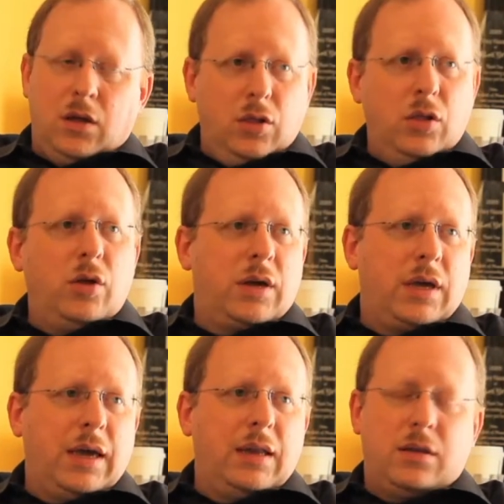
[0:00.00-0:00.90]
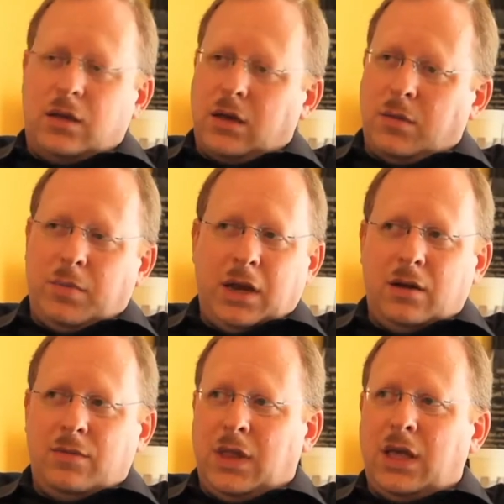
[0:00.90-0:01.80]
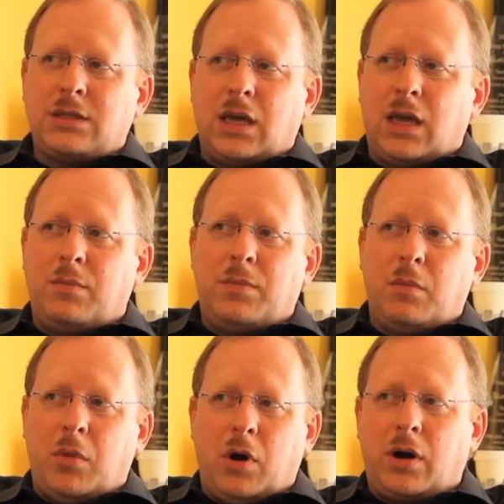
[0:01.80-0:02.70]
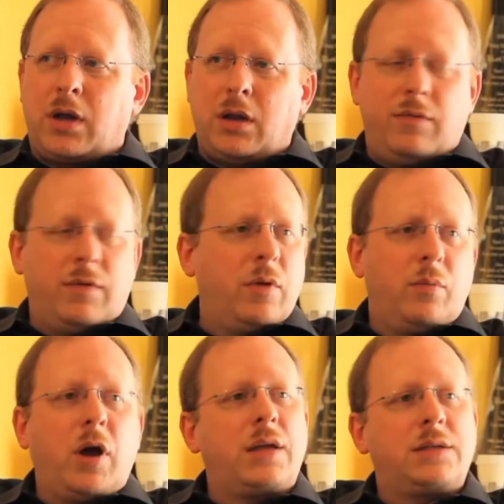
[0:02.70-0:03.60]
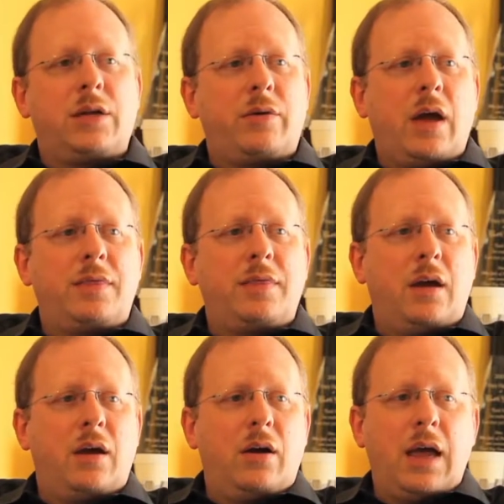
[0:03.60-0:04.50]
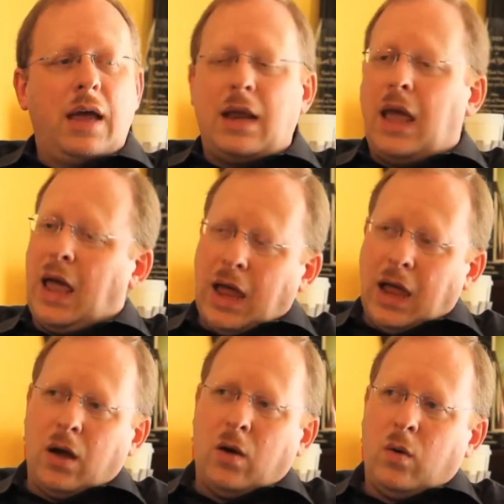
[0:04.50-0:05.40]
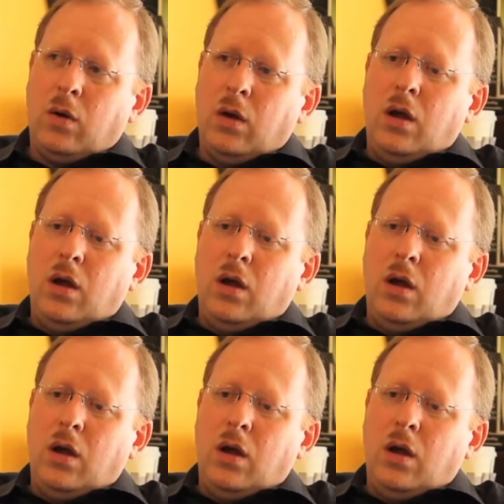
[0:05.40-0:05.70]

look at the competitive landscape, the market of other products that are out there, and how